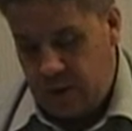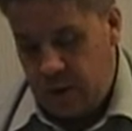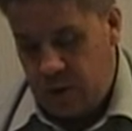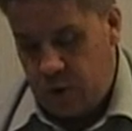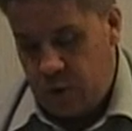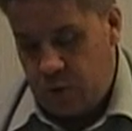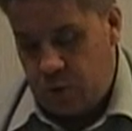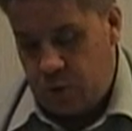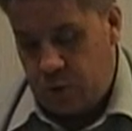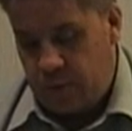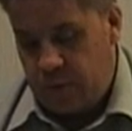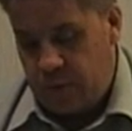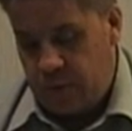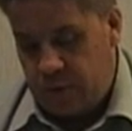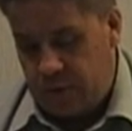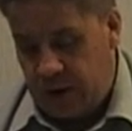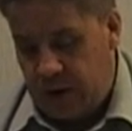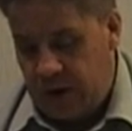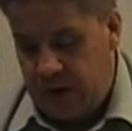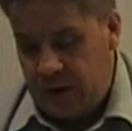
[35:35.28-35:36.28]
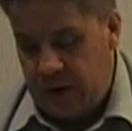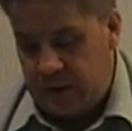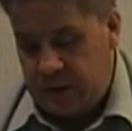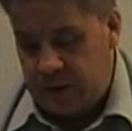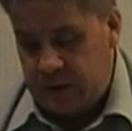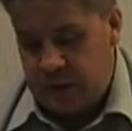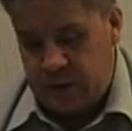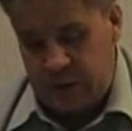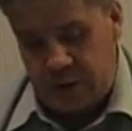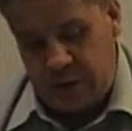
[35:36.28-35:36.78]
who travelled
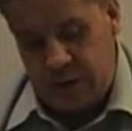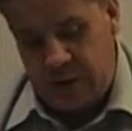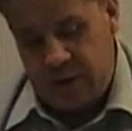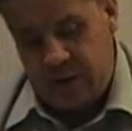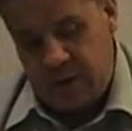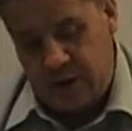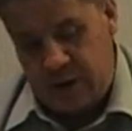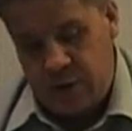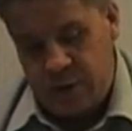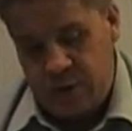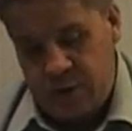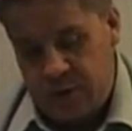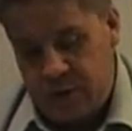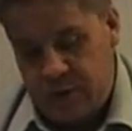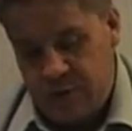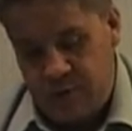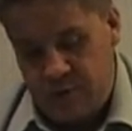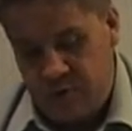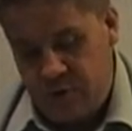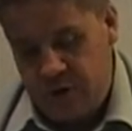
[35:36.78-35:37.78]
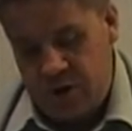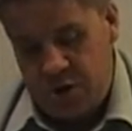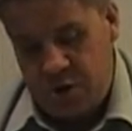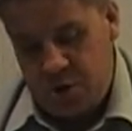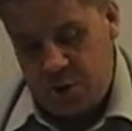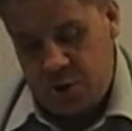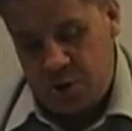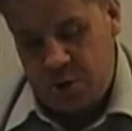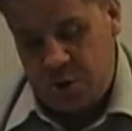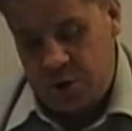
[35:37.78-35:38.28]
tirelessly to collect thousands of
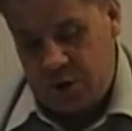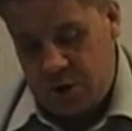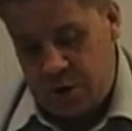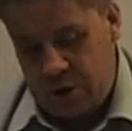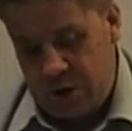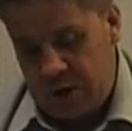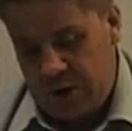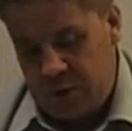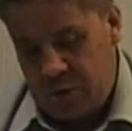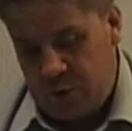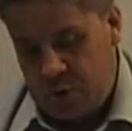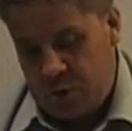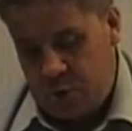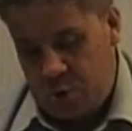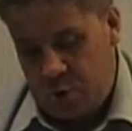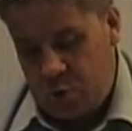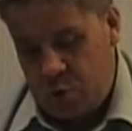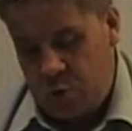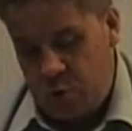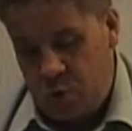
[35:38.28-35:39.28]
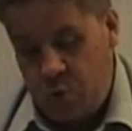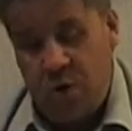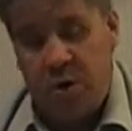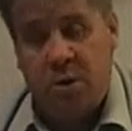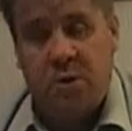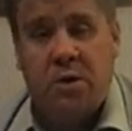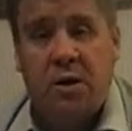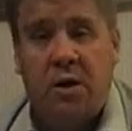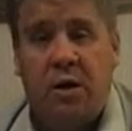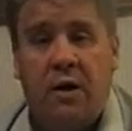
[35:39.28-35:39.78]
narrations and distinguish the true
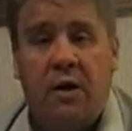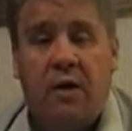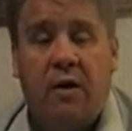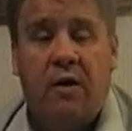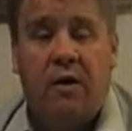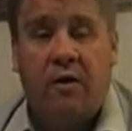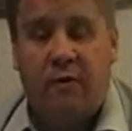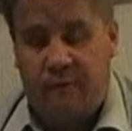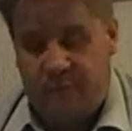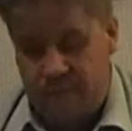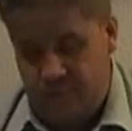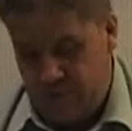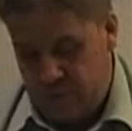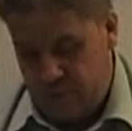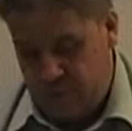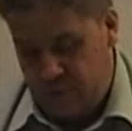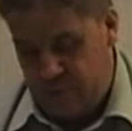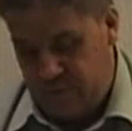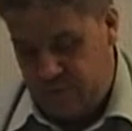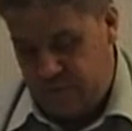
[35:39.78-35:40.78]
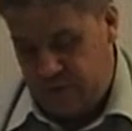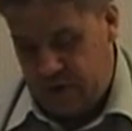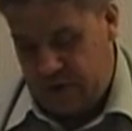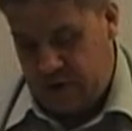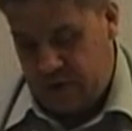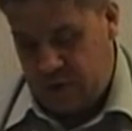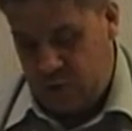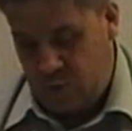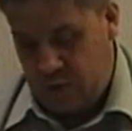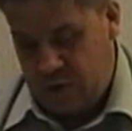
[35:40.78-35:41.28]
words of the
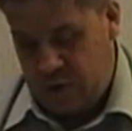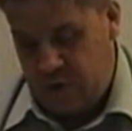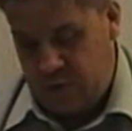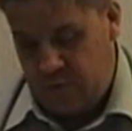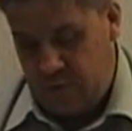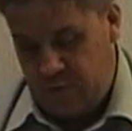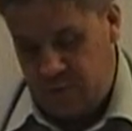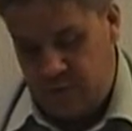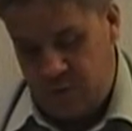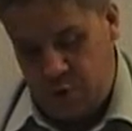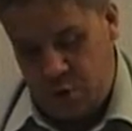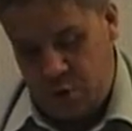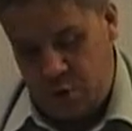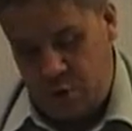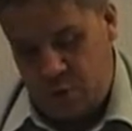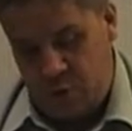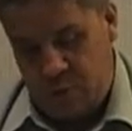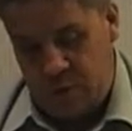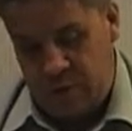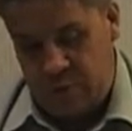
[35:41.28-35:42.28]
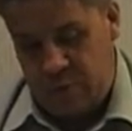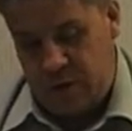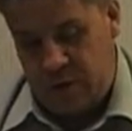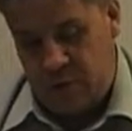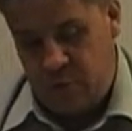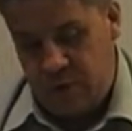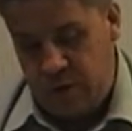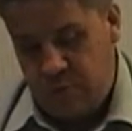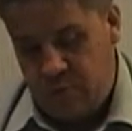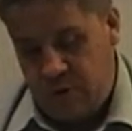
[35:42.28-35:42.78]
prophetic wisdom of those corrupted by
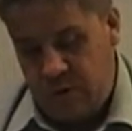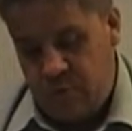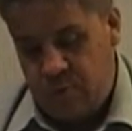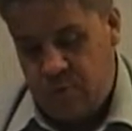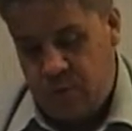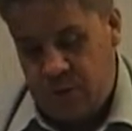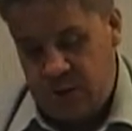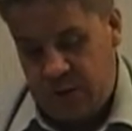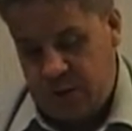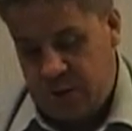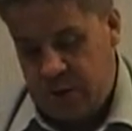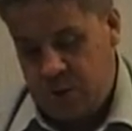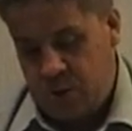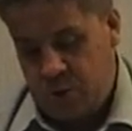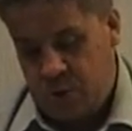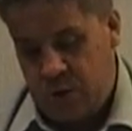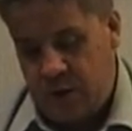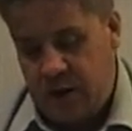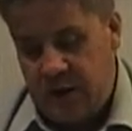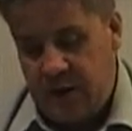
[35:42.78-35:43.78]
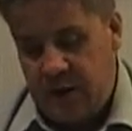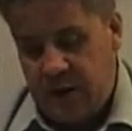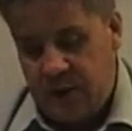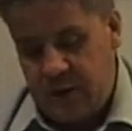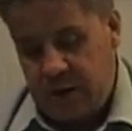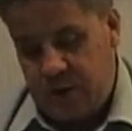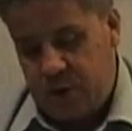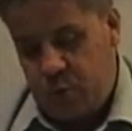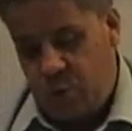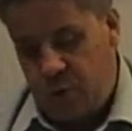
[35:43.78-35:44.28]
weak memories, etc.
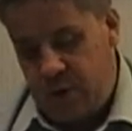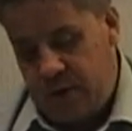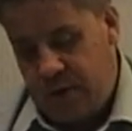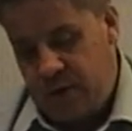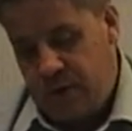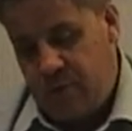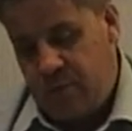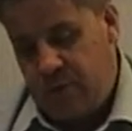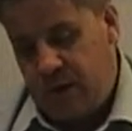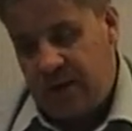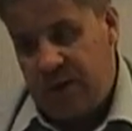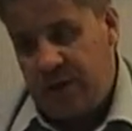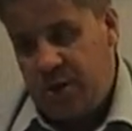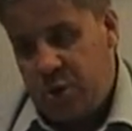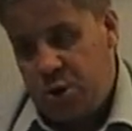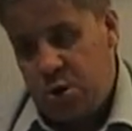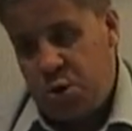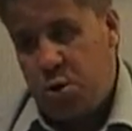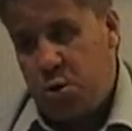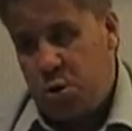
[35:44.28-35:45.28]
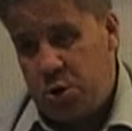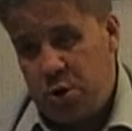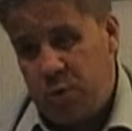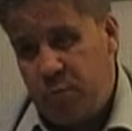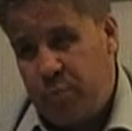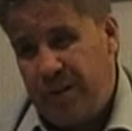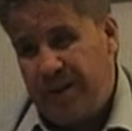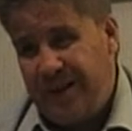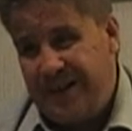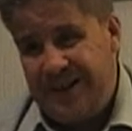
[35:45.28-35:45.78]
That's why they're making such a
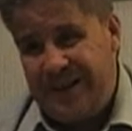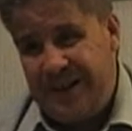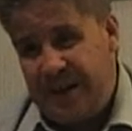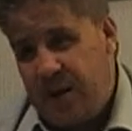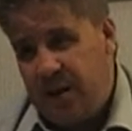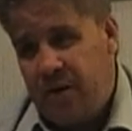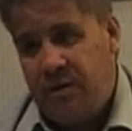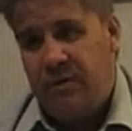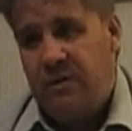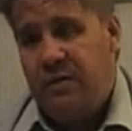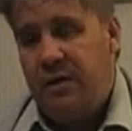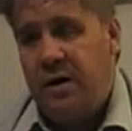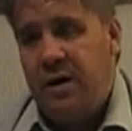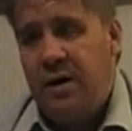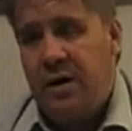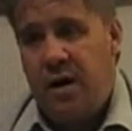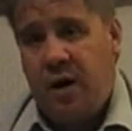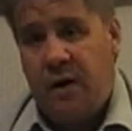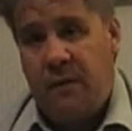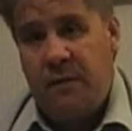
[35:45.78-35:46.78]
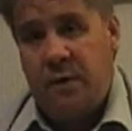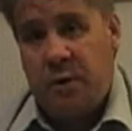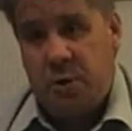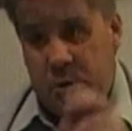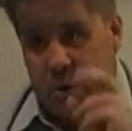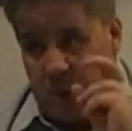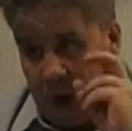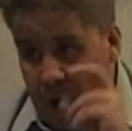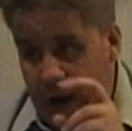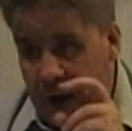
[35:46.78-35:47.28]
big deal of the
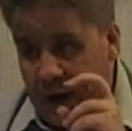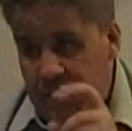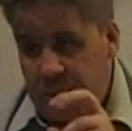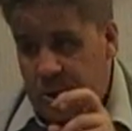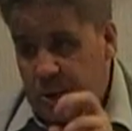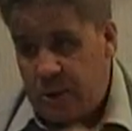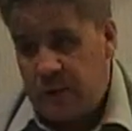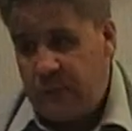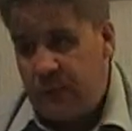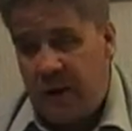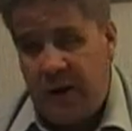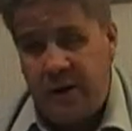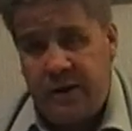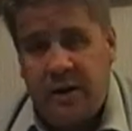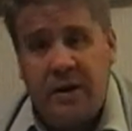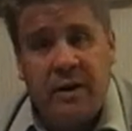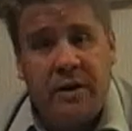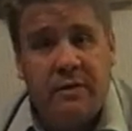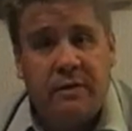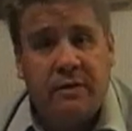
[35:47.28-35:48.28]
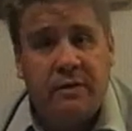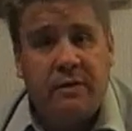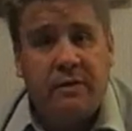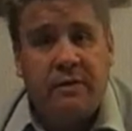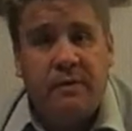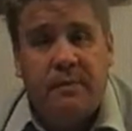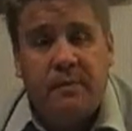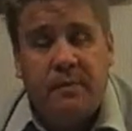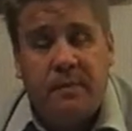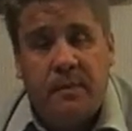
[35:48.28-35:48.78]
science of hadith,
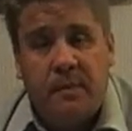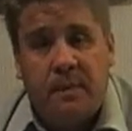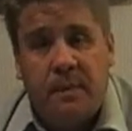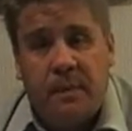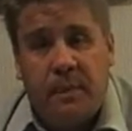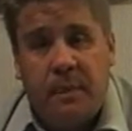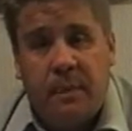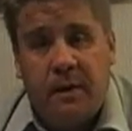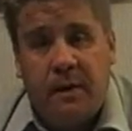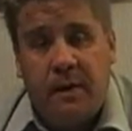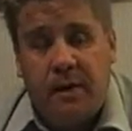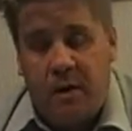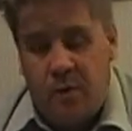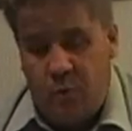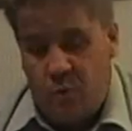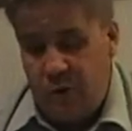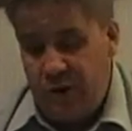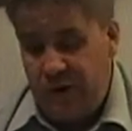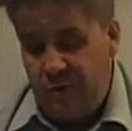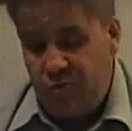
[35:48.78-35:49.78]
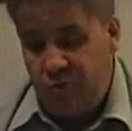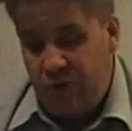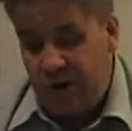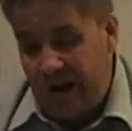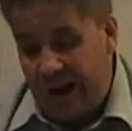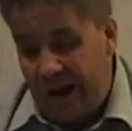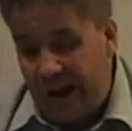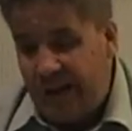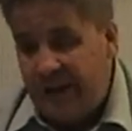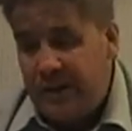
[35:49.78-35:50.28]
when in
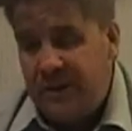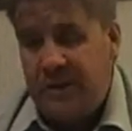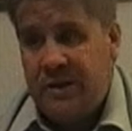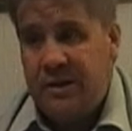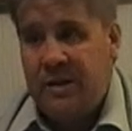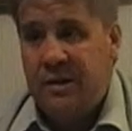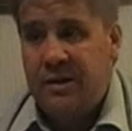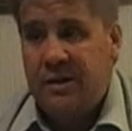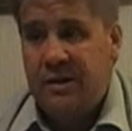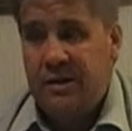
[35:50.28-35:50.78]
reality,